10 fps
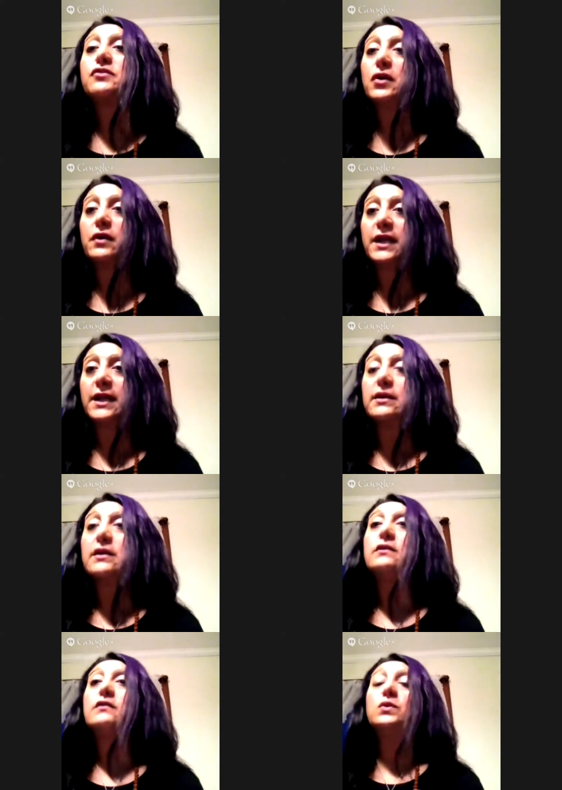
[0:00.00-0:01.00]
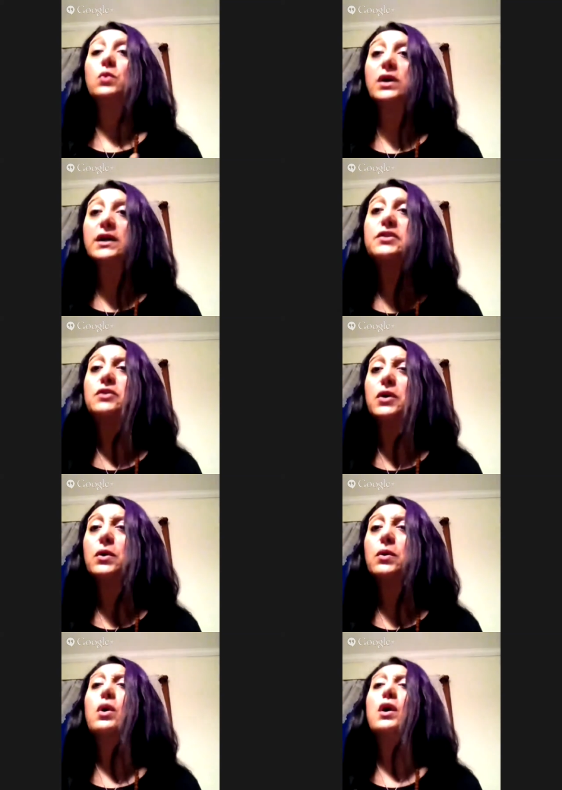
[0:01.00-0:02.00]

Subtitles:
journey, if you want to know